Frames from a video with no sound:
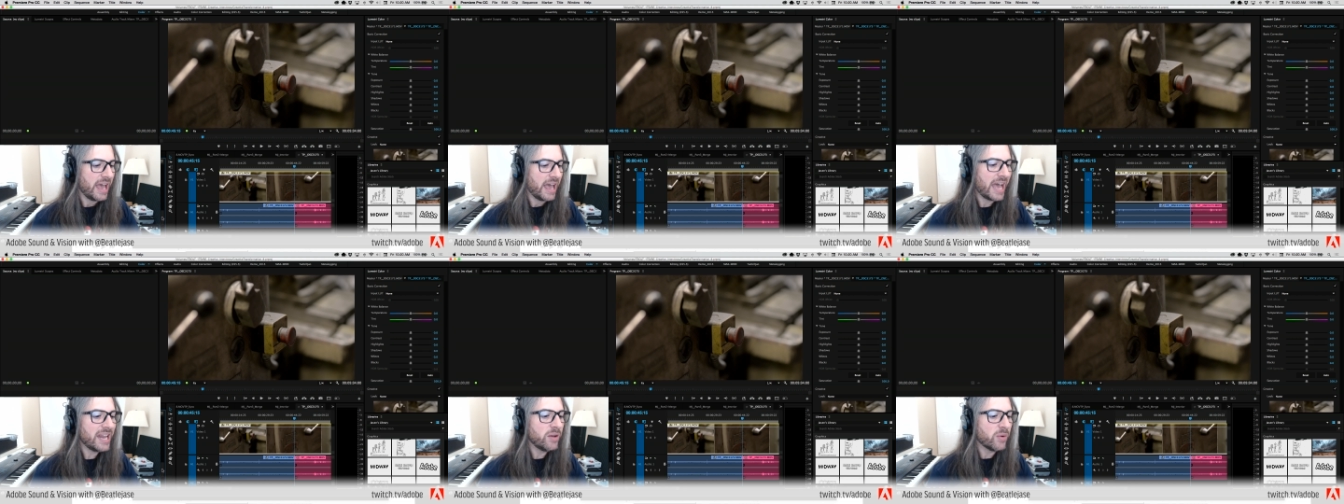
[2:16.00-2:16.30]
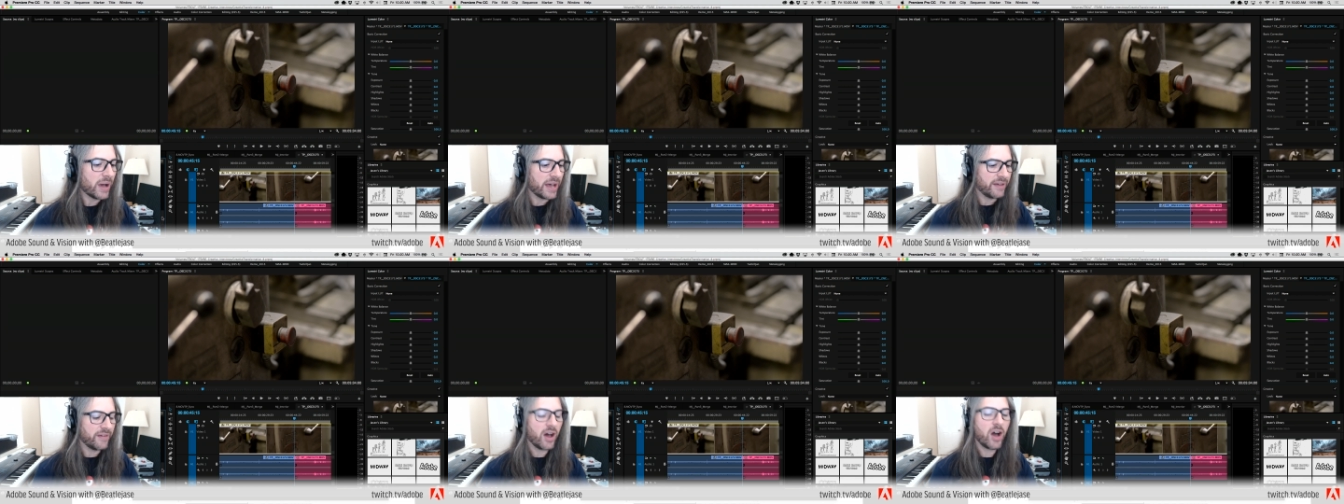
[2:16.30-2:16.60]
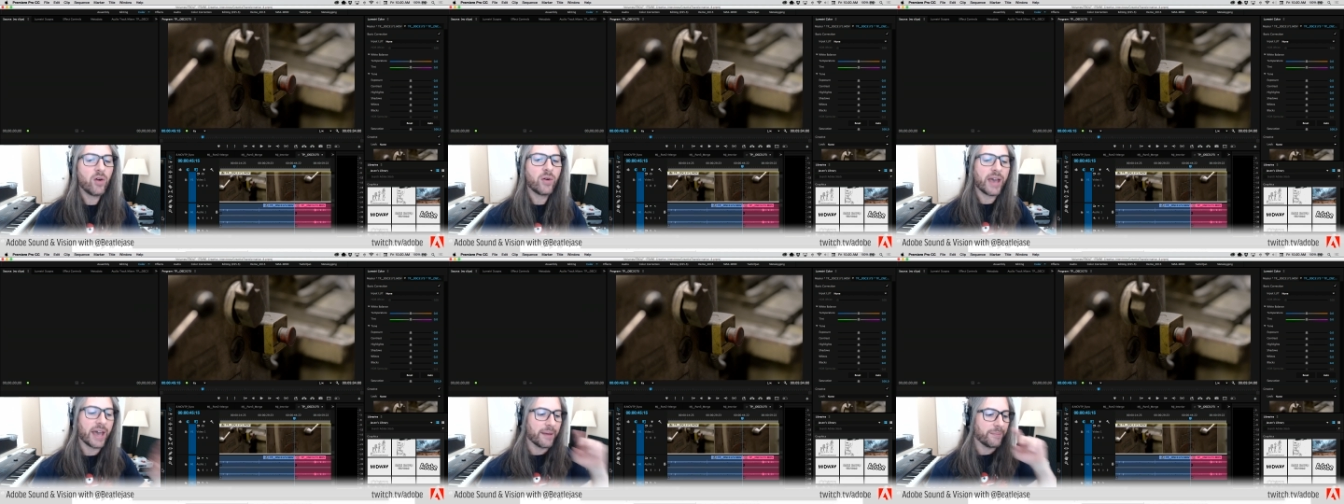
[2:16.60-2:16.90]
Anyway,
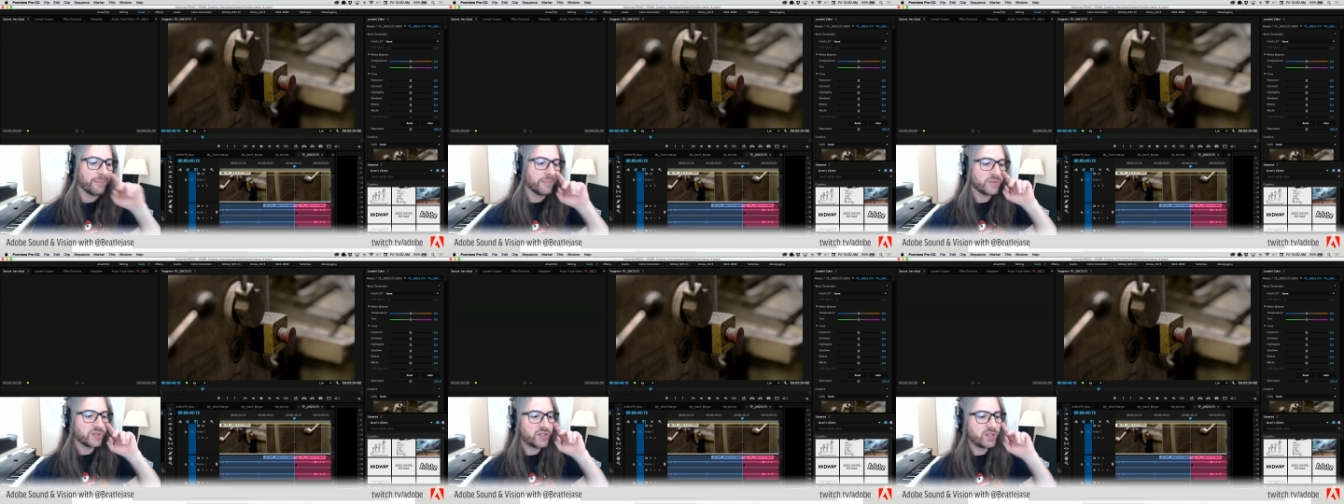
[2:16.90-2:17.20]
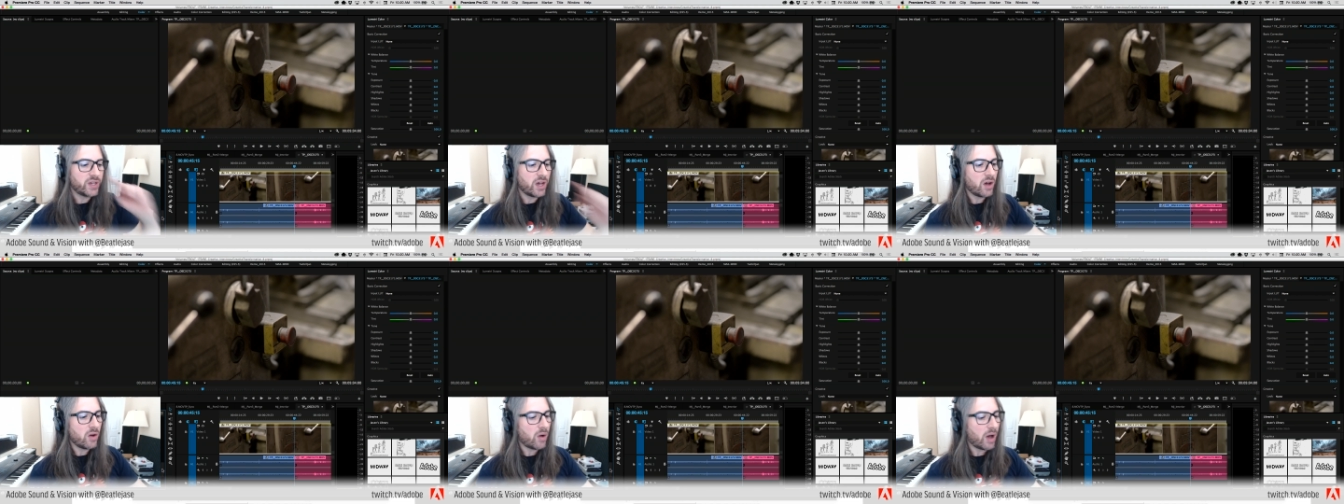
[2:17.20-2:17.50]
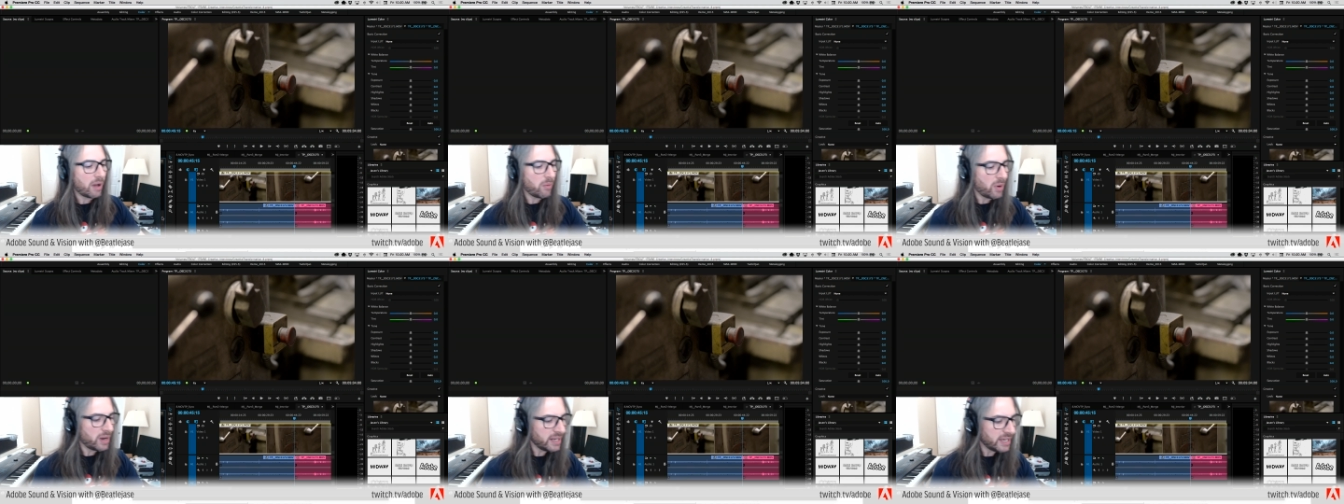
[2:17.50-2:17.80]
okay, so
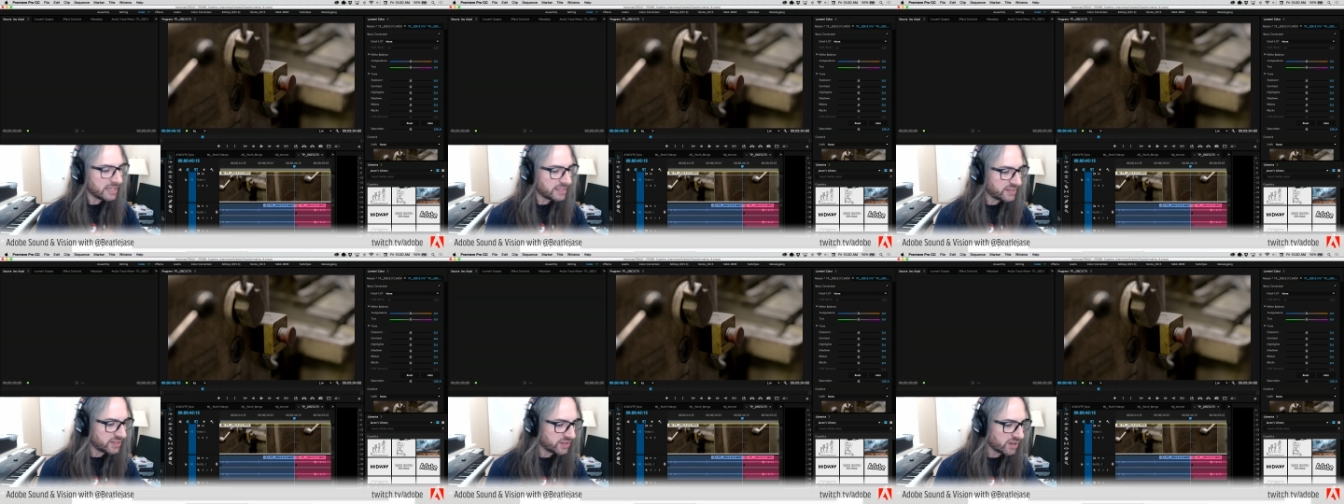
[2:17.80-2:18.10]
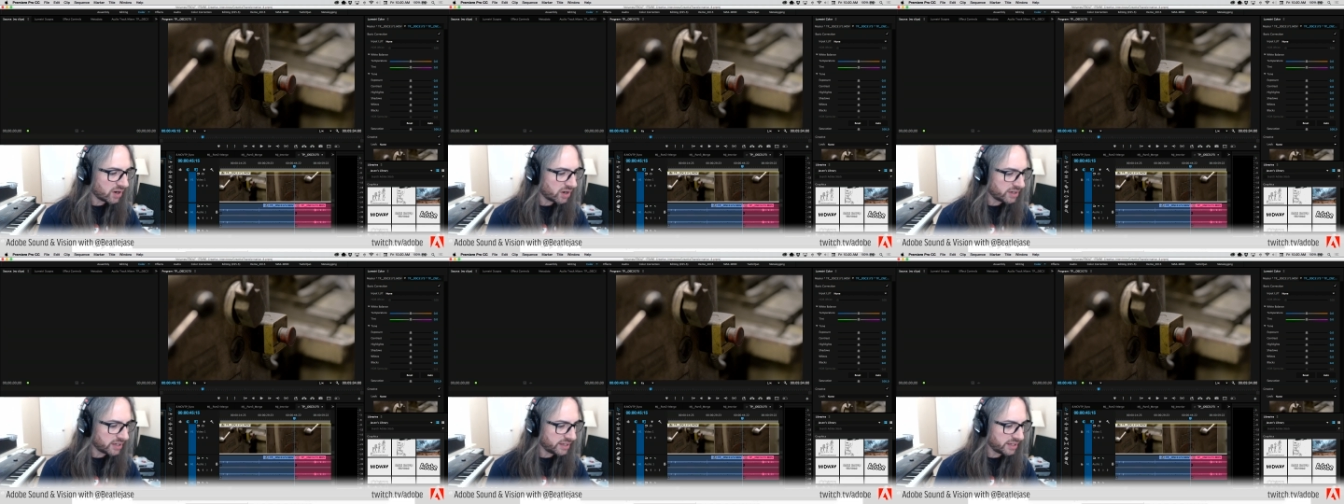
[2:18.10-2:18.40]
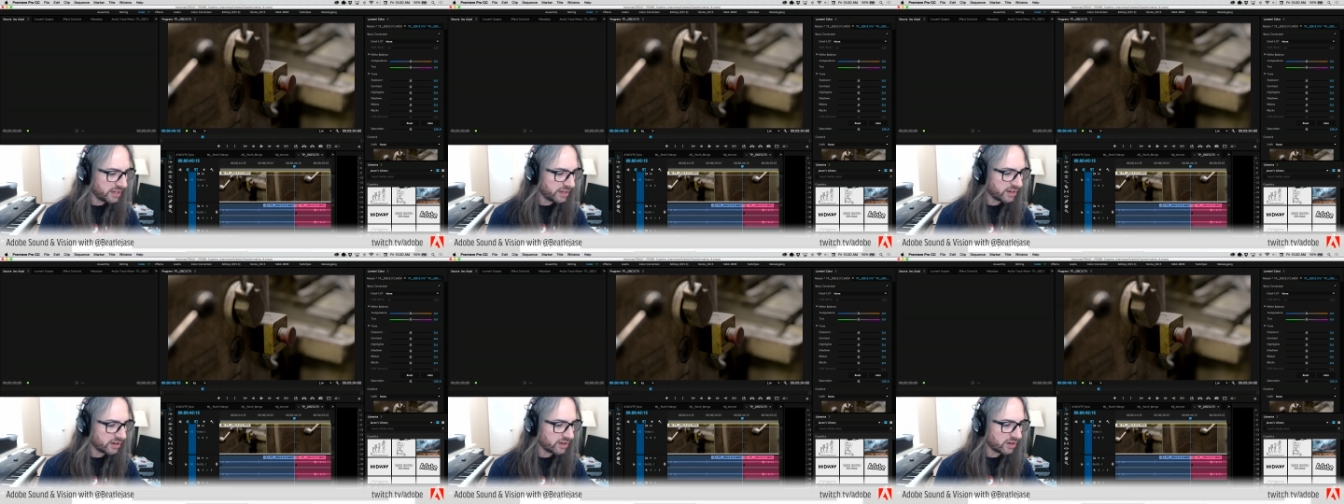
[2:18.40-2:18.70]
I want to get started
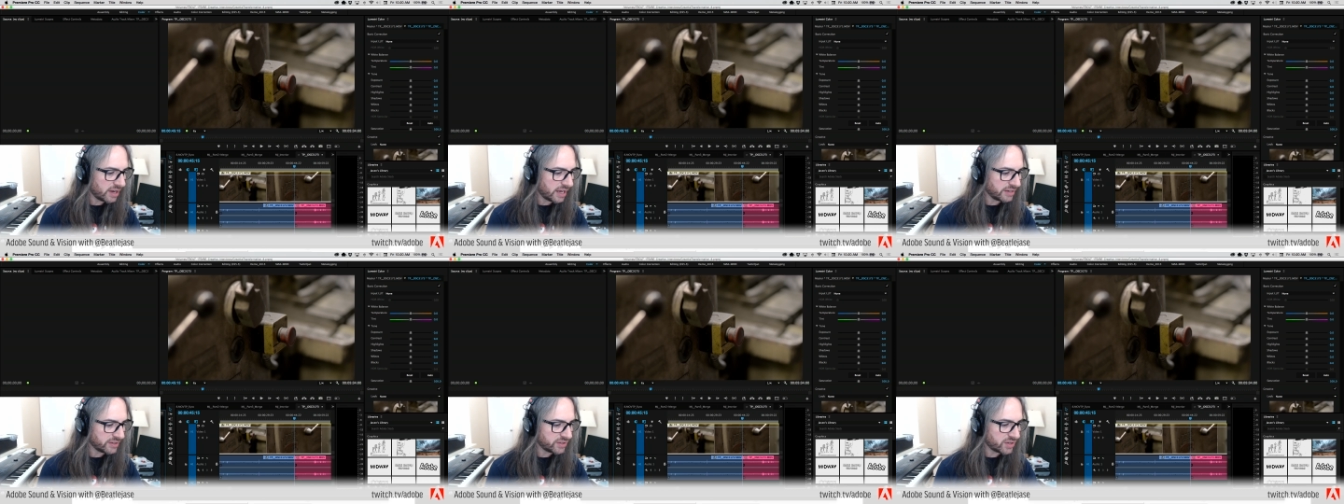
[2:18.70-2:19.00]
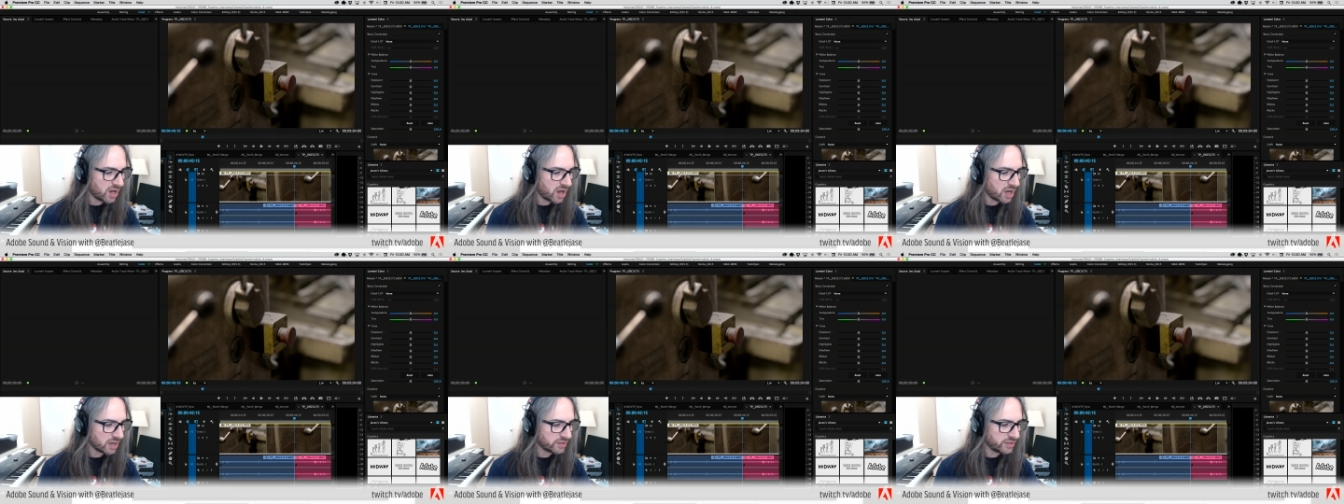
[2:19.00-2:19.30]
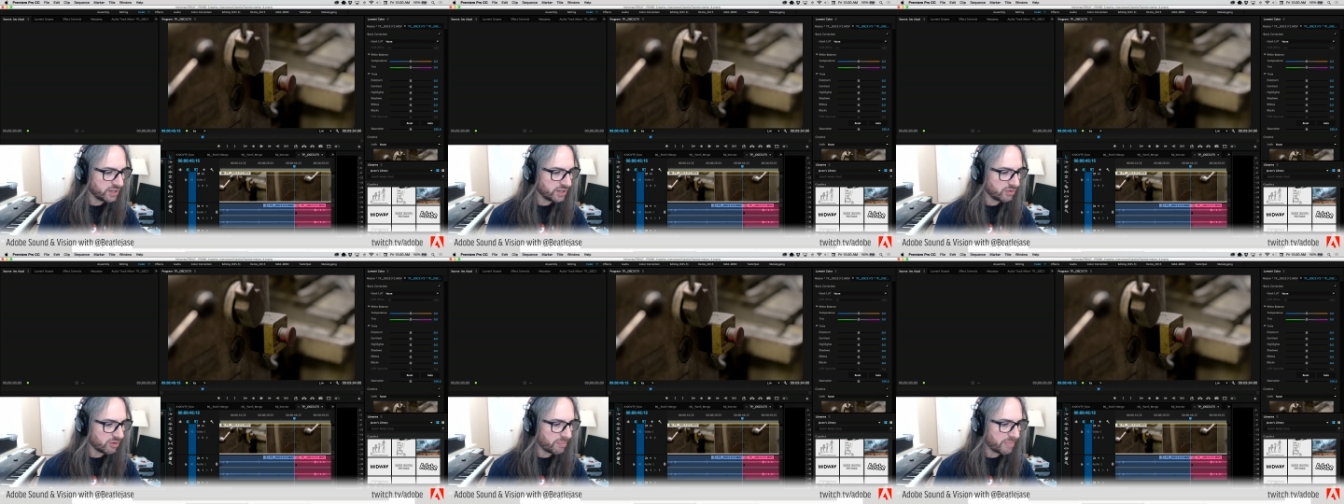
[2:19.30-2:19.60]
here and talk
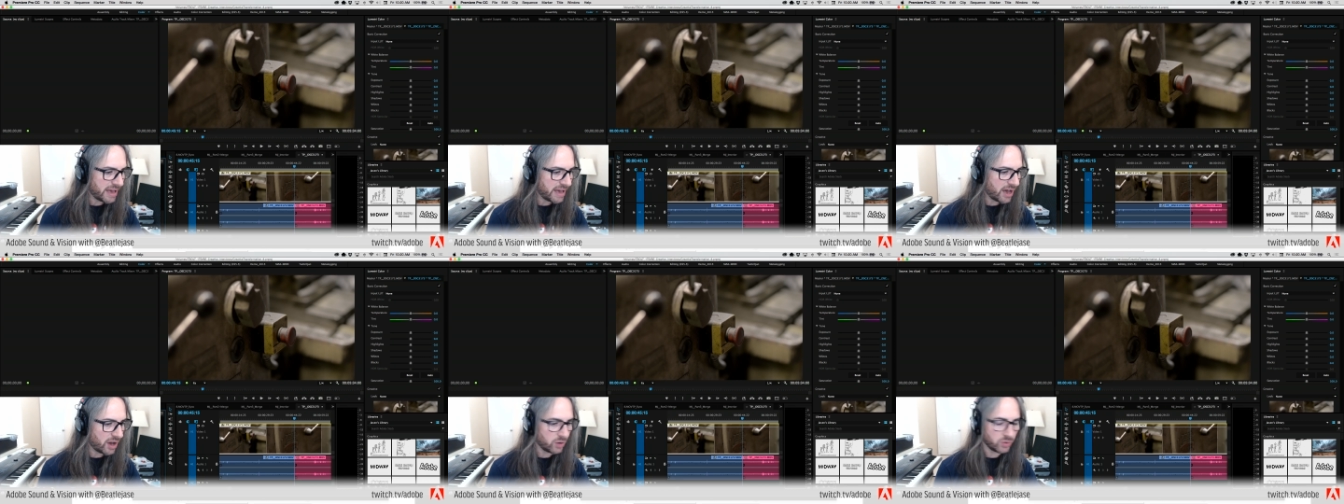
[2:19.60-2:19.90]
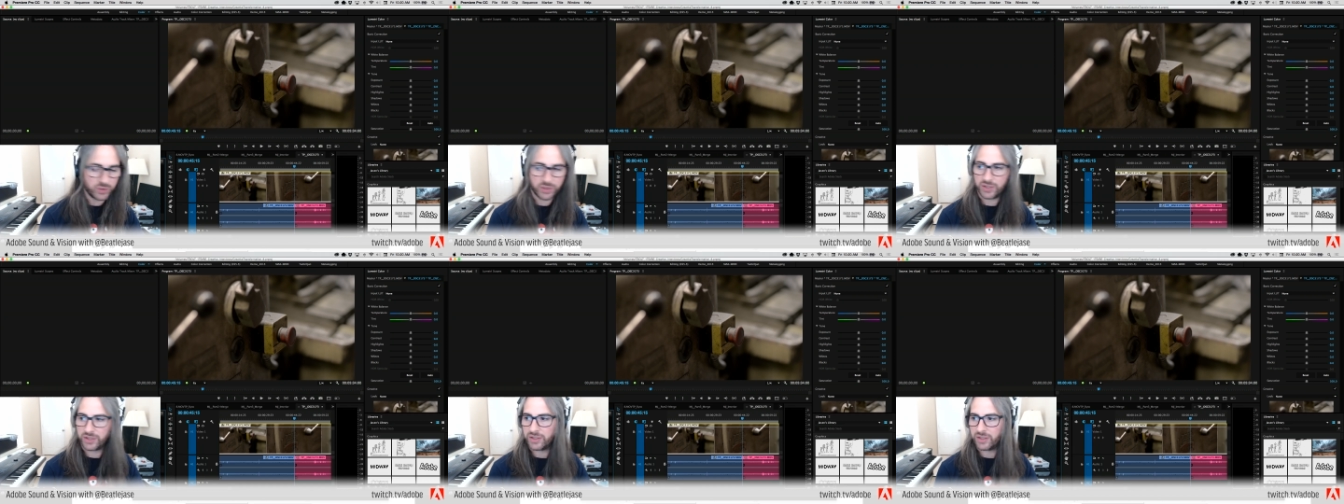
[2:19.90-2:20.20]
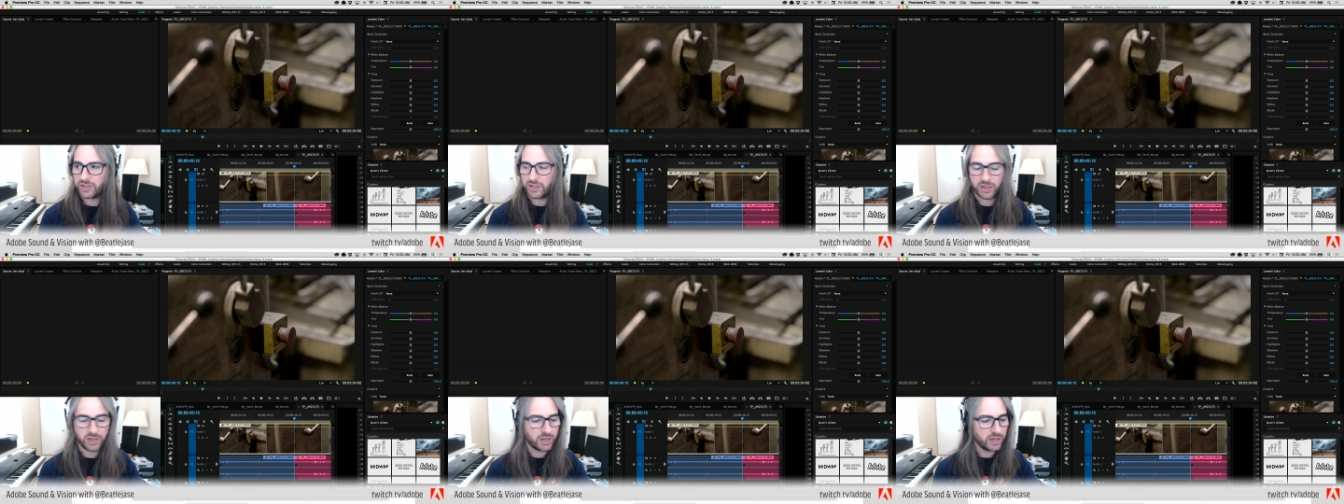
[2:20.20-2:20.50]
to you about